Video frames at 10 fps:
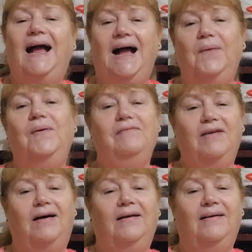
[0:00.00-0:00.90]

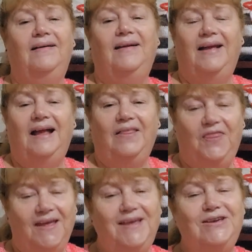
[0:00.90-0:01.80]
However,
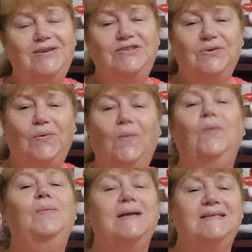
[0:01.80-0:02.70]
thank you to
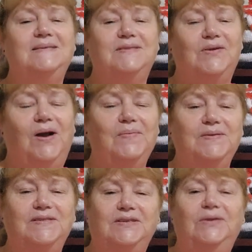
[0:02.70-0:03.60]
all my
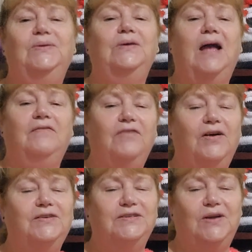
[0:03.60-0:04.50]
subscribers who
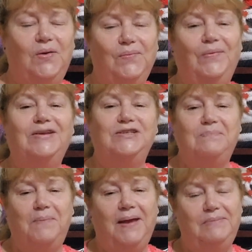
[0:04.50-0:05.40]
voted on which
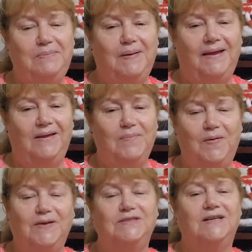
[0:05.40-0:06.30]
baby blanket
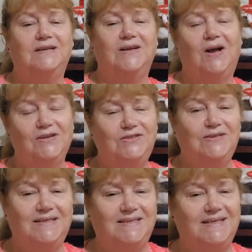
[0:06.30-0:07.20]
project I
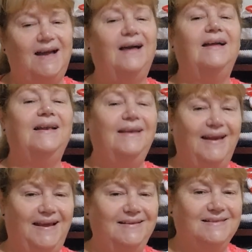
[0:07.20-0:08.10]
should start
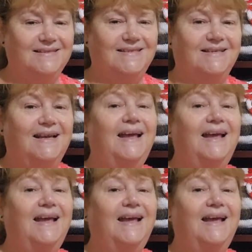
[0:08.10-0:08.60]
next.